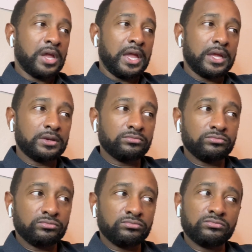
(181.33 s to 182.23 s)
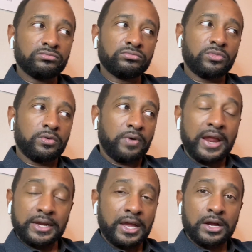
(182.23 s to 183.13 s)
And
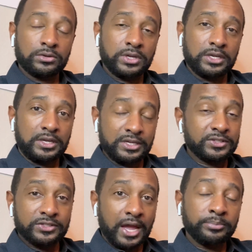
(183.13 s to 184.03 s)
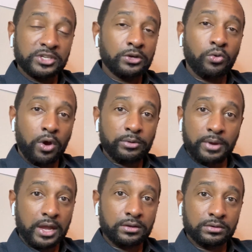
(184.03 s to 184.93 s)
right now, he's a top 10
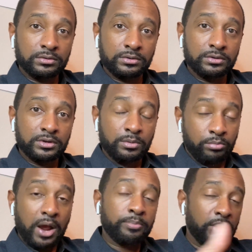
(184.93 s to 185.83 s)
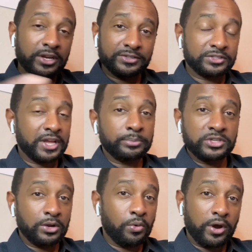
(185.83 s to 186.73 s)
quarterback. Brock Purdy is a top
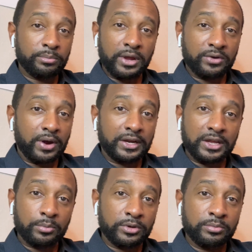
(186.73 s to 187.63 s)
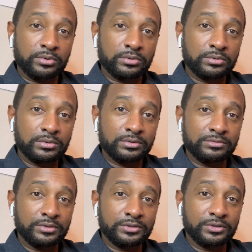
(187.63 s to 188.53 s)
10 quarterback right now, people.
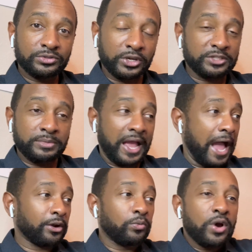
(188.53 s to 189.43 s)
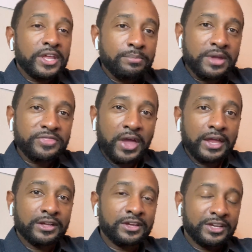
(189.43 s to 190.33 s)
Trust me, I don't want to admit
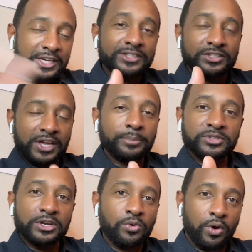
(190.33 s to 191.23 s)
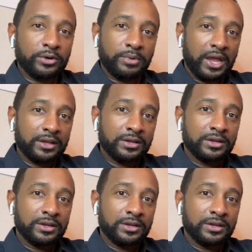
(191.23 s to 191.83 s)
that. He's a top 10 quarterback.